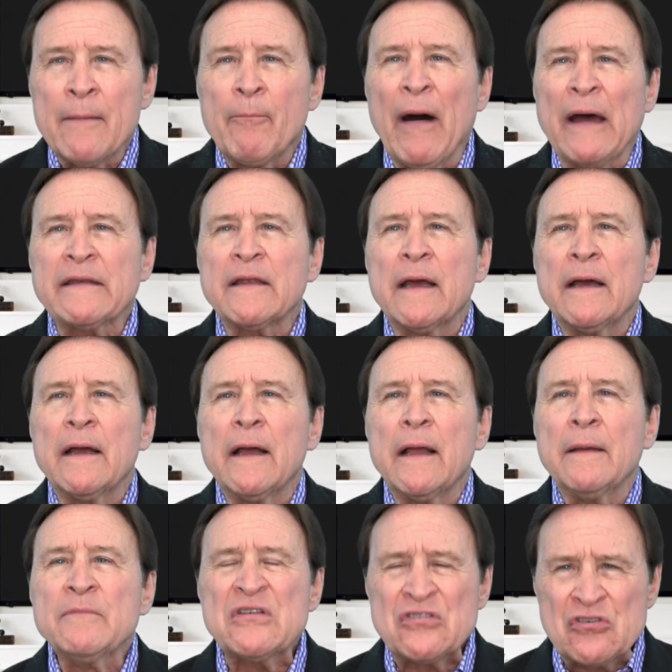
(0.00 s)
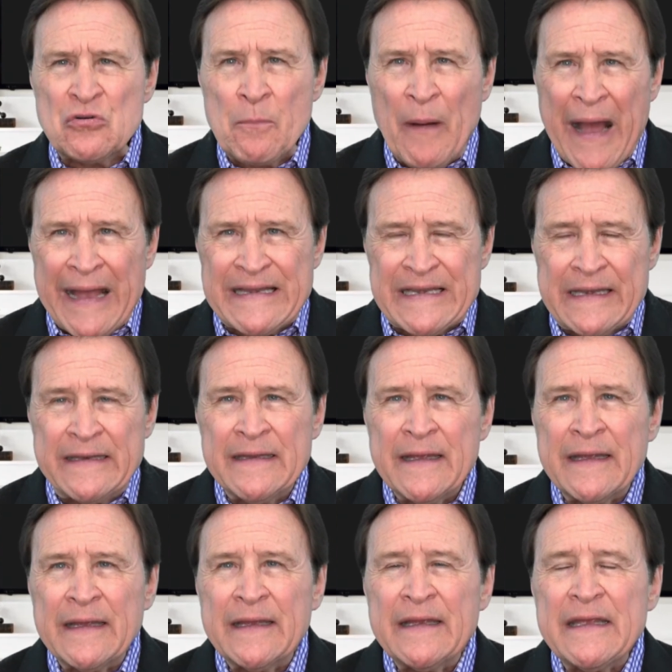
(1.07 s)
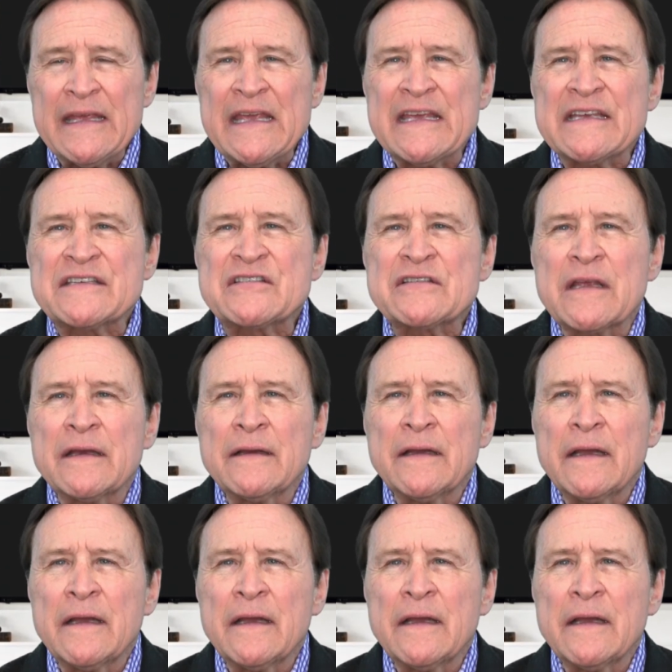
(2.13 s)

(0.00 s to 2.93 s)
But Mr. Biden is